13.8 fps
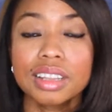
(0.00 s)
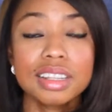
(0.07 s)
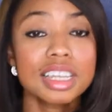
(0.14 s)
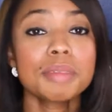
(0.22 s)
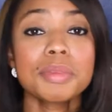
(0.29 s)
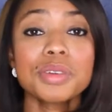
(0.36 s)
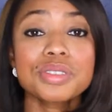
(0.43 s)

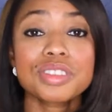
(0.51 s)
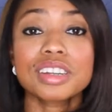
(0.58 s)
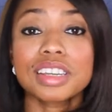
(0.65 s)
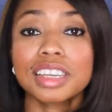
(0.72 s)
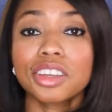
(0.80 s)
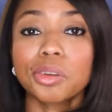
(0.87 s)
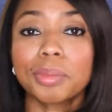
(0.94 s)
The enemy was
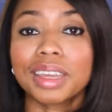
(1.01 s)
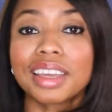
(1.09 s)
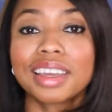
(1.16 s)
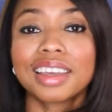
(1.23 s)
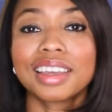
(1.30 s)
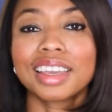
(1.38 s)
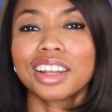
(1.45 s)
going to kill me.
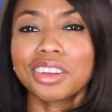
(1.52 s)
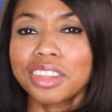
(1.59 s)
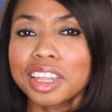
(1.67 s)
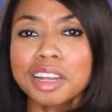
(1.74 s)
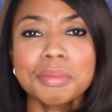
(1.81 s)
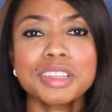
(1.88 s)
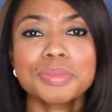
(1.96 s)
You know,
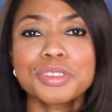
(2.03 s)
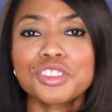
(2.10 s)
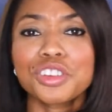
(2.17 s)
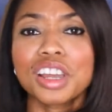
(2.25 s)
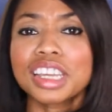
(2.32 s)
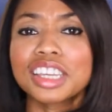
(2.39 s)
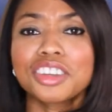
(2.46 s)
the enemy's been
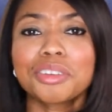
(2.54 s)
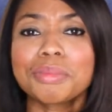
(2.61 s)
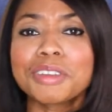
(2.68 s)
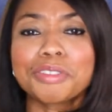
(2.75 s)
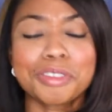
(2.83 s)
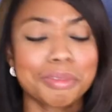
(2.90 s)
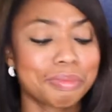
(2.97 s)
trying to kill
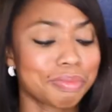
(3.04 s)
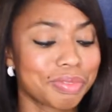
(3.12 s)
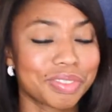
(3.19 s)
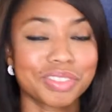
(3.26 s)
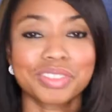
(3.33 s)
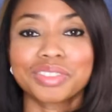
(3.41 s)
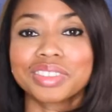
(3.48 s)
me from
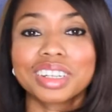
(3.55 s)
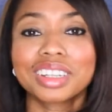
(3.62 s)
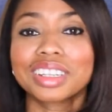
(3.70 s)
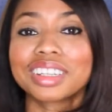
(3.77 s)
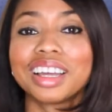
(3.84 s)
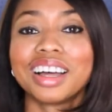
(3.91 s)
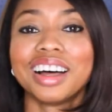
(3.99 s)
a
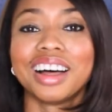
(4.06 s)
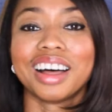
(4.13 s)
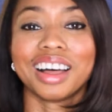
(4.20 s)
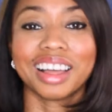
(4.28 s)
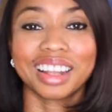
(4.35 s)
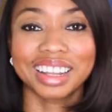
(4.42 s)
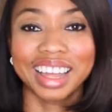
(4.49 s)

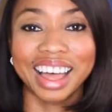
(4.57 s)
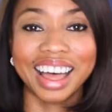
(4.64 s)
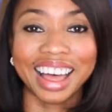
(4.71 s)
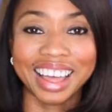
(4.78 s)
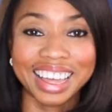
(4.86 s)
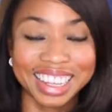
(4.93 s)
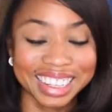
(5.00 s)

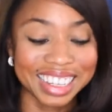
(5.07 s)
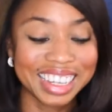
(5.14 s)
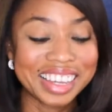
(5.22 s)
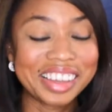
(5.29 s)
lot.